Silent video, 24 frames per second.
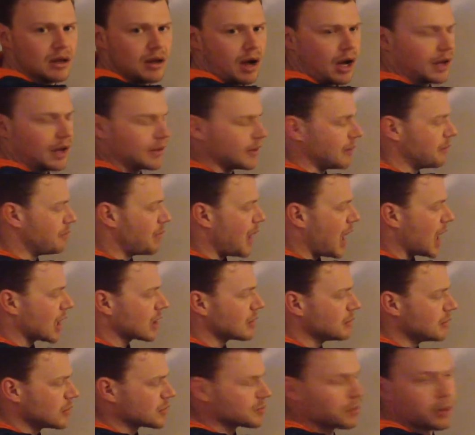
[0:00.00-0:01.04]
on the
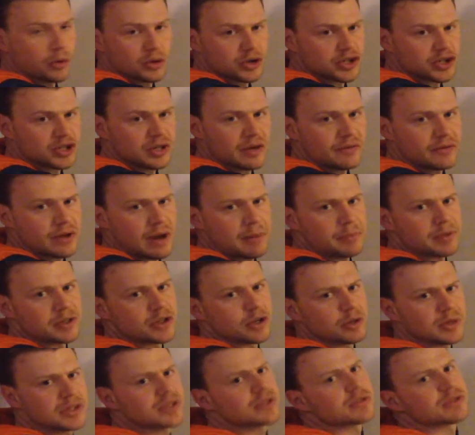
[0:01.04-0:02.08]
bottommost portion of your
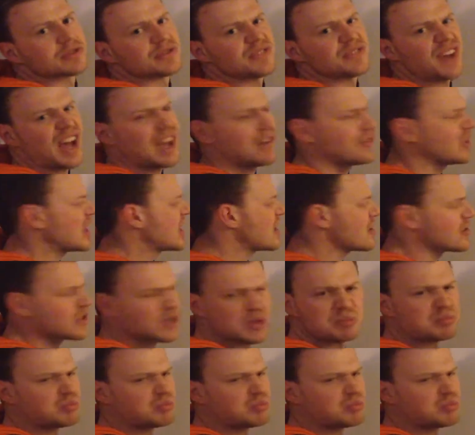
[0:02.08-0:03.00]
epidermis, there's 5 layers.